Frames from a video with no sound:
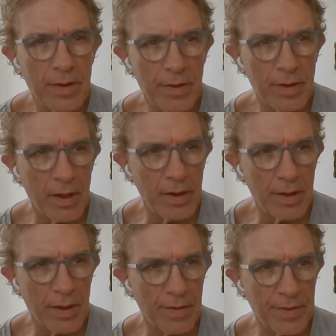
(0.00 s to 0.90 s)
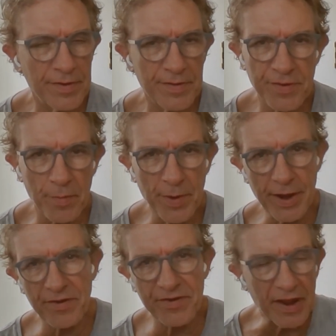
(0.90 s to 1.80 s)
the top
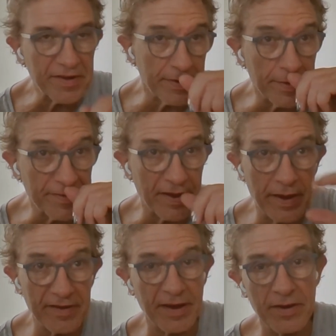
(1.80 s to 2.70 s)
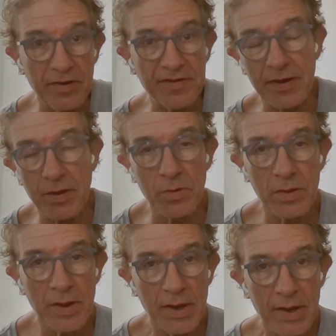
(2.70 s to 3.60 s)
radio station and say, here's our new single,
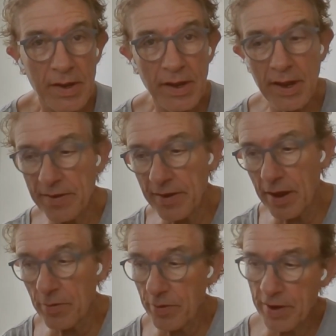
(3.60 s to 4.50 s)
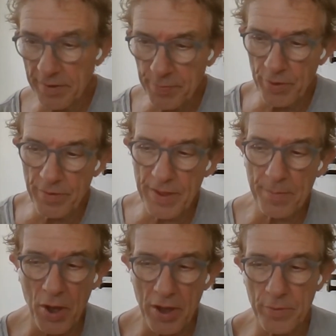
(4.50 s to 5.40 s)
and they go, oh yes, put it on
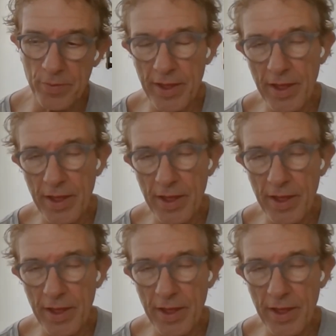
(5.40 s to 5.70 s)
that pile with the